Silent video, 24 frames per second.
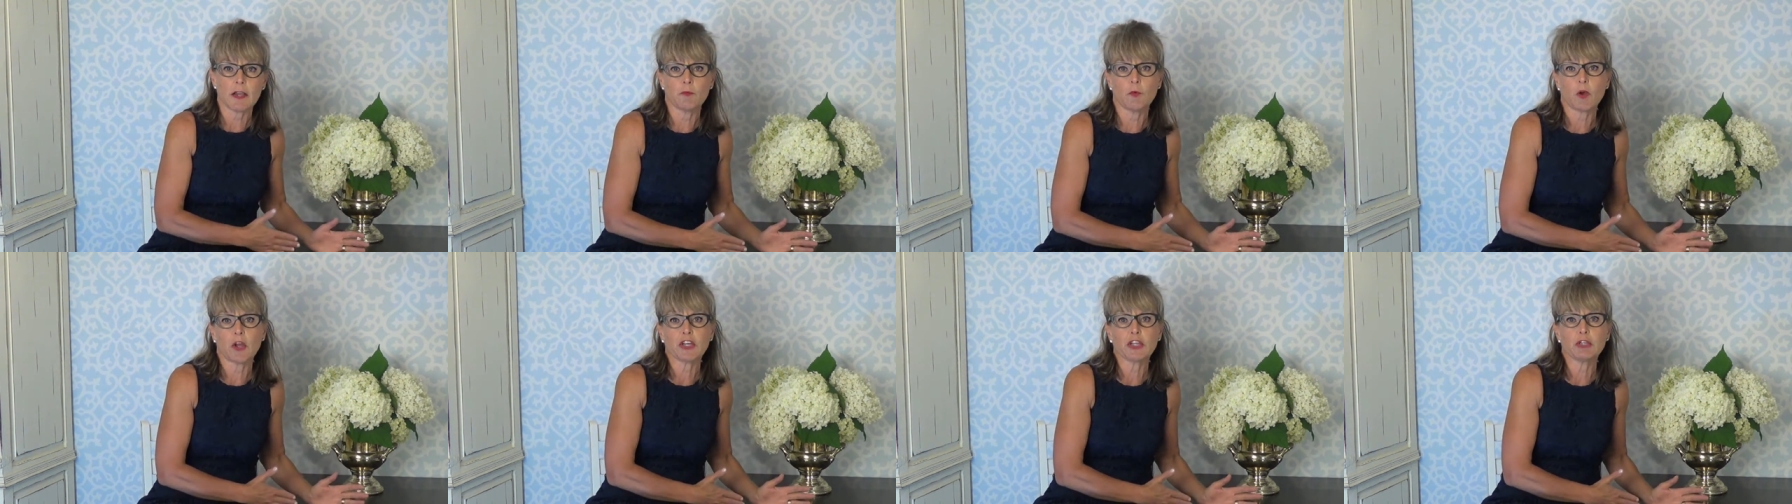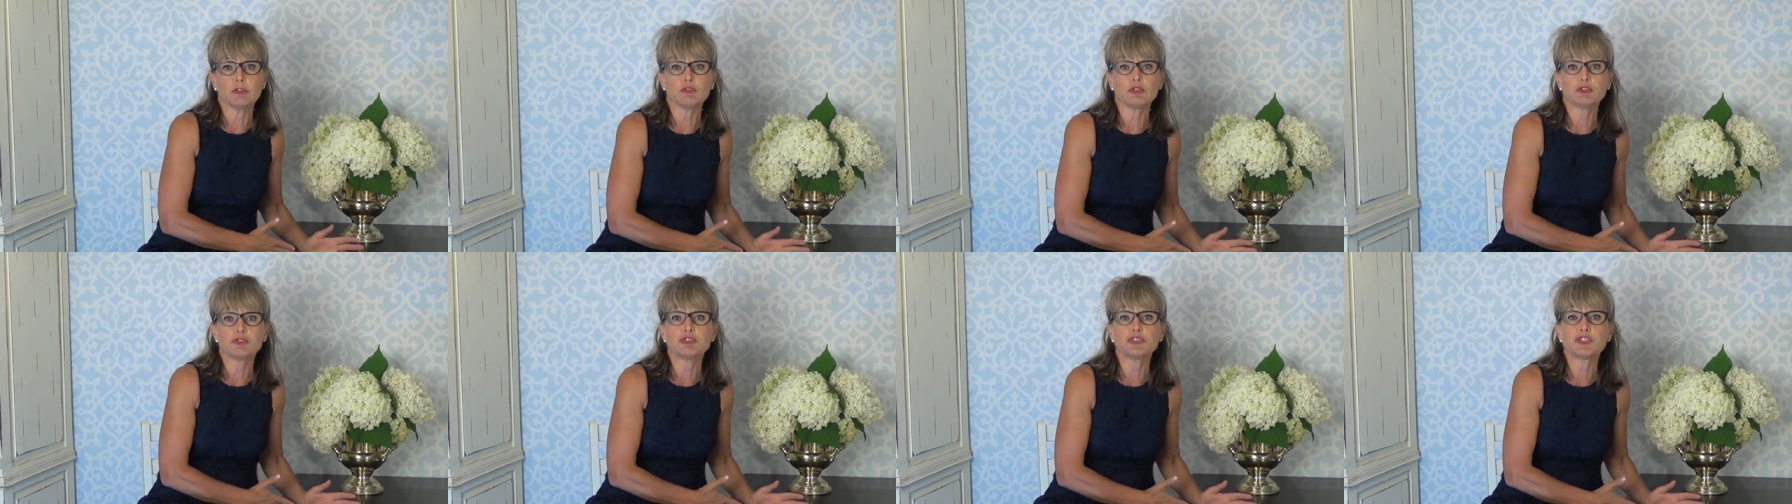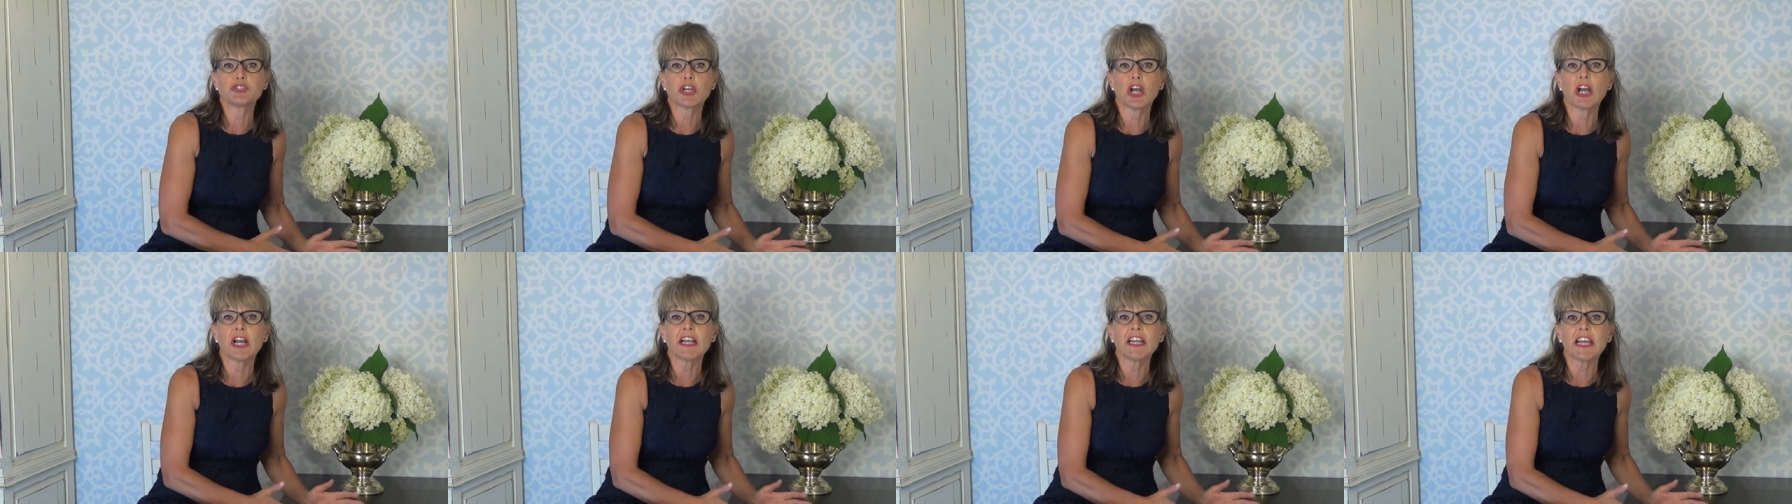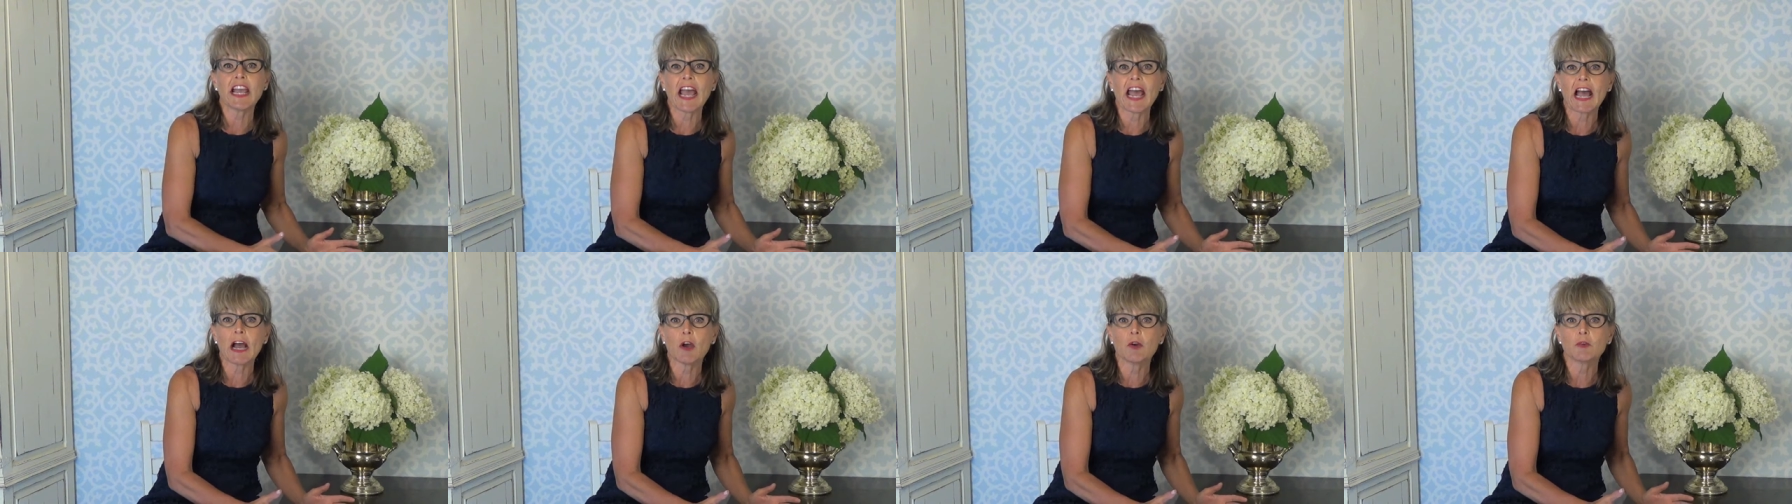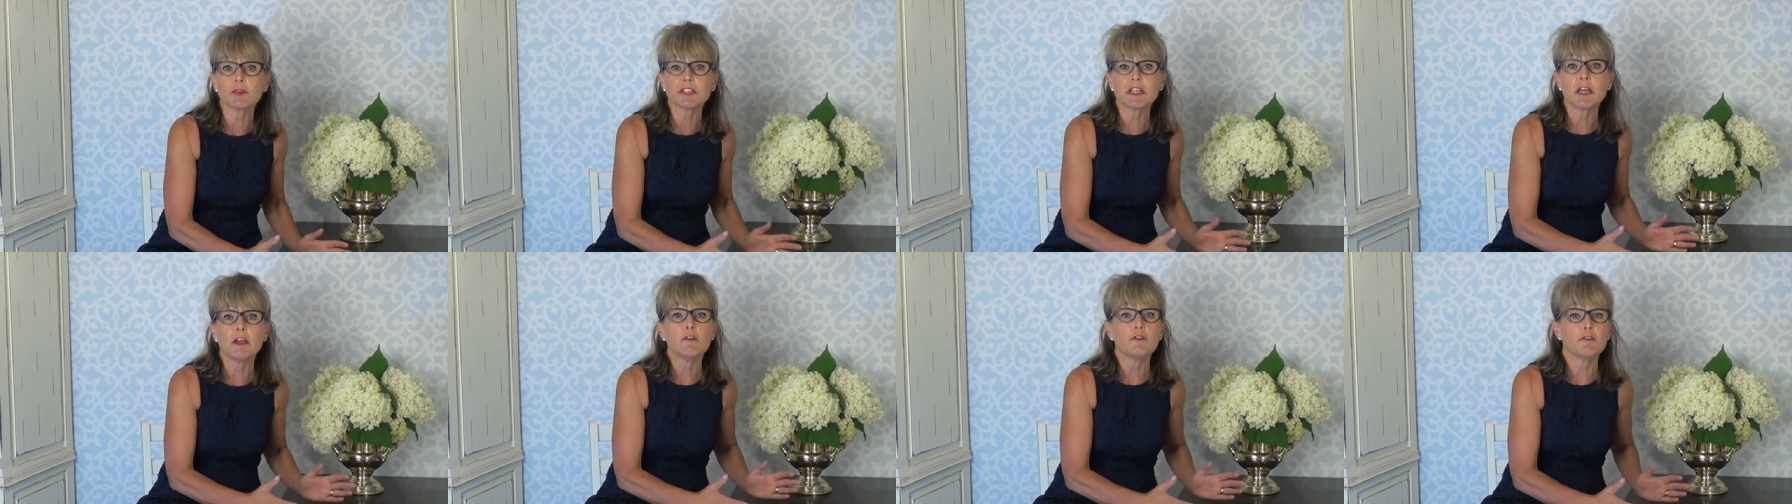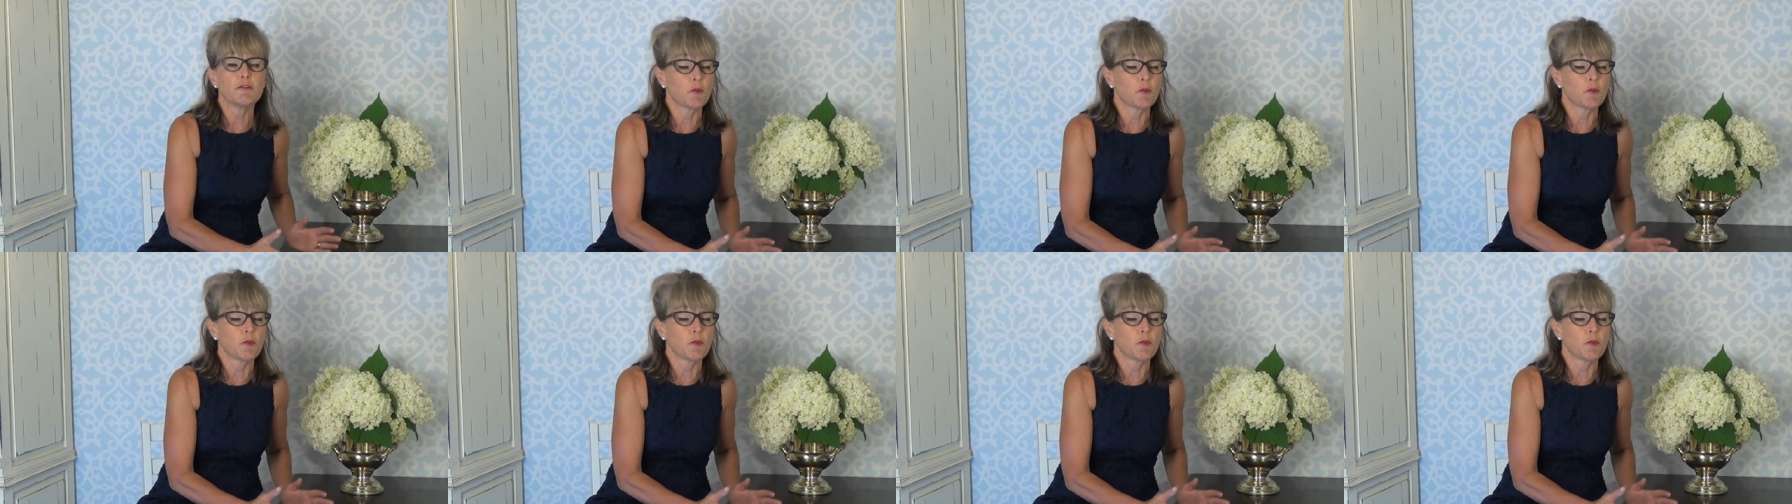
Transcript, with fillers: I want you to chunk out